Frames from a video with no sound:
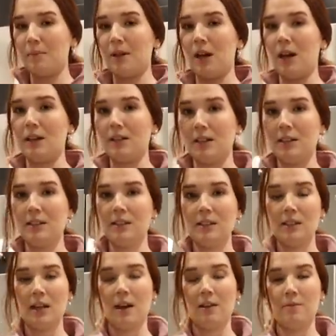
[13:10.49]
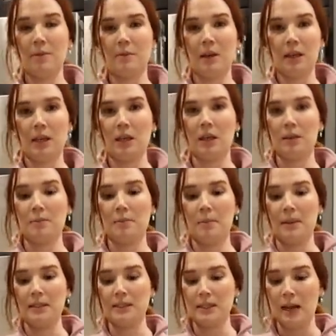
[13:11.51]
but onions have been making
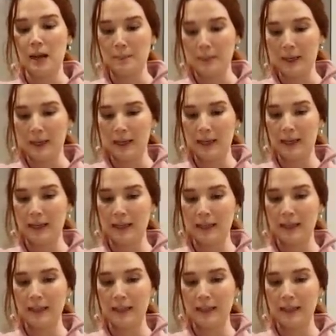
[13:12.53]
my tummy